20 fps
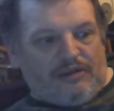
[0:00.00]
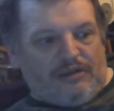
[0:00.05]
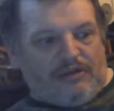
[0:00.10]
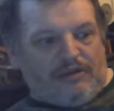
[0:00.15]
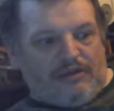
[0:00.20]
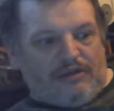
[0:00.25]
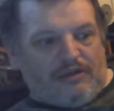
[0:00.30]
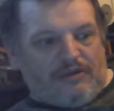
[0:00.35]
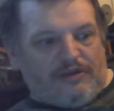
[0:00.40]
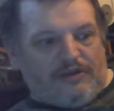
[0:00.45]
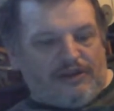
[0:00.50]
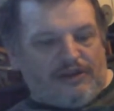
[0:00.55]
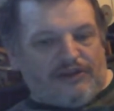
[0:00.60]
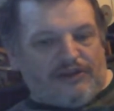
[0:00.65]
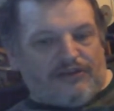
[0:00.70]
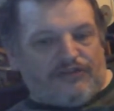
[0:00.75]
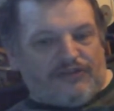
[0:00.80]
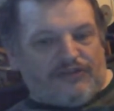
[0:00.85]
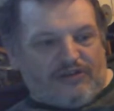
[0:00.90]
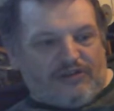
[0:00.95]
you know, it
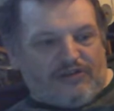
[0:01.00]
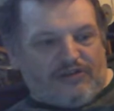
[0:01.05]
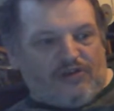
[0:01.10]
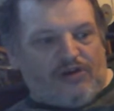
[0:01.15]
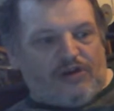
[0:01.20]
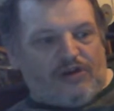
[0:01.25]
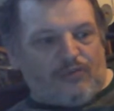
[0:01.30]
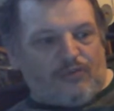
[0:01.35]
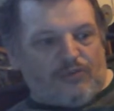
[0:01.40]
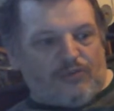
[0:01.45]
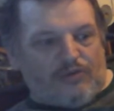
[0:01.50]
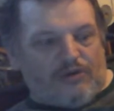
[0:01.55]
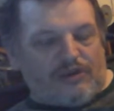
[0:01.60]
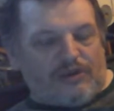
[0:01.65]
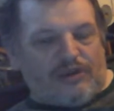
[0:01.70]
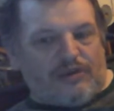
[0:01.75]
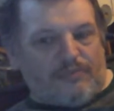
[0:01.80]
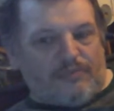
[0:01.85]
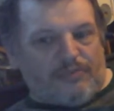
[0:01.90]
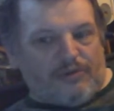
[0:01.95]
is kind of
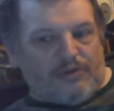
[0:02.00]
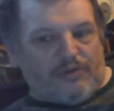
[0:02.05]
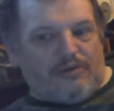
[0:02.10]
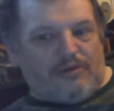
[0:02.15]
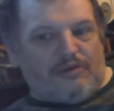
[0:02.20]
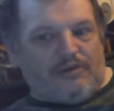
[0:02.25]
working, but